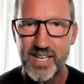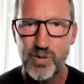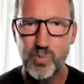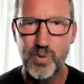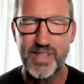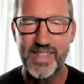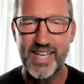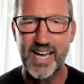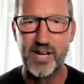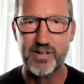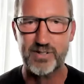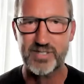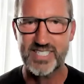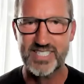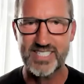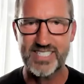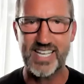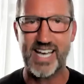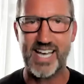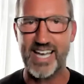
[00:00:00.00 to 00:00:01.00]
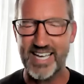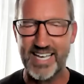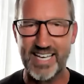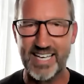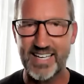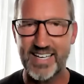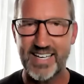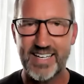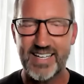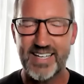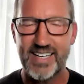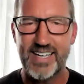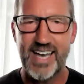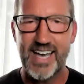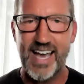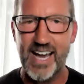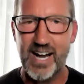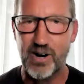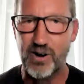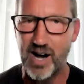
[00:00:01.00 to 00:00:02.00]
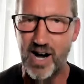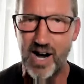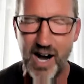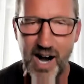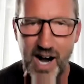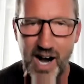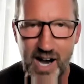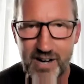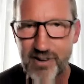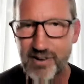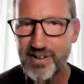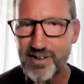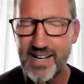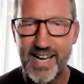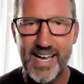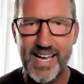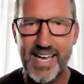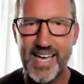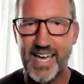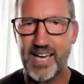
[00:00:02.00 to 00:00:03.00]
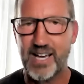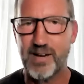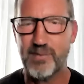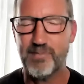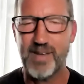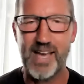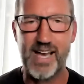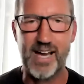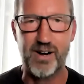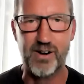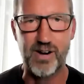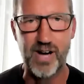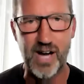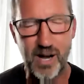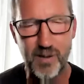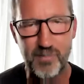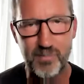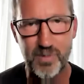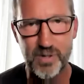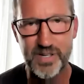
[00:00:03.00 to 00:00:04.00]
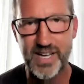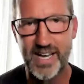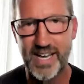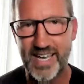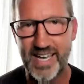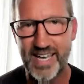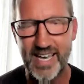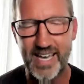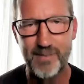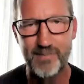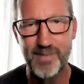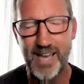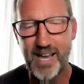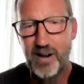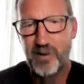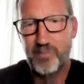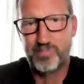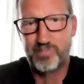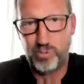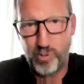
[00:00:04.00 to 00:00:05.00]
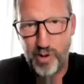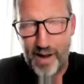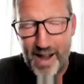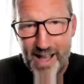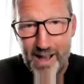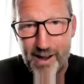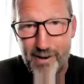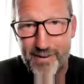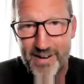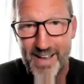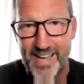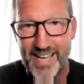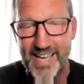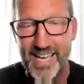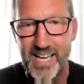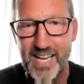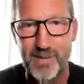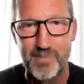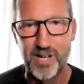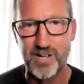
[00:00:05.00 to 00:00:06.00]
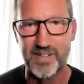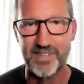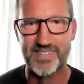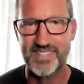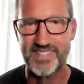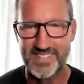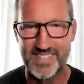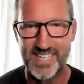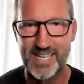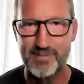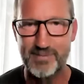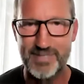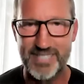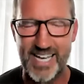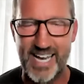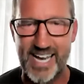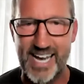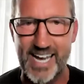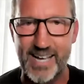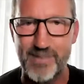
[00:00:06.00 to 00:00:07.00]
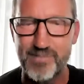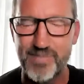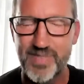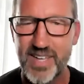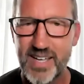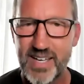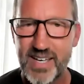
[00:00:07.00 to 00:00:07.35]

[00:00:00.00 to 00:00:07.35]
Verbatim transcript: without saying how honored I am, how humbled I am, how proud I am all at the same time